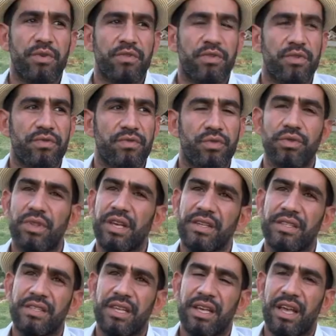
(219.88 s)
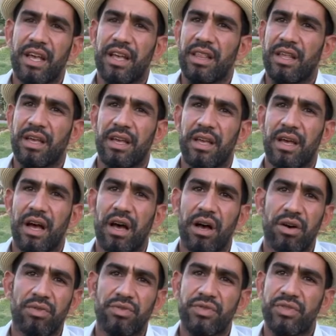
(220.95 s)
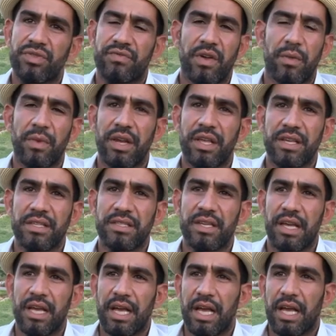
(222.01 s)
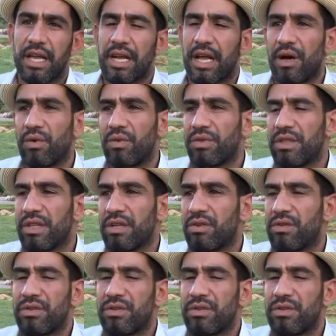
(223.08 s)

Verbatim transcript: Before a few days they had a house, families, and now they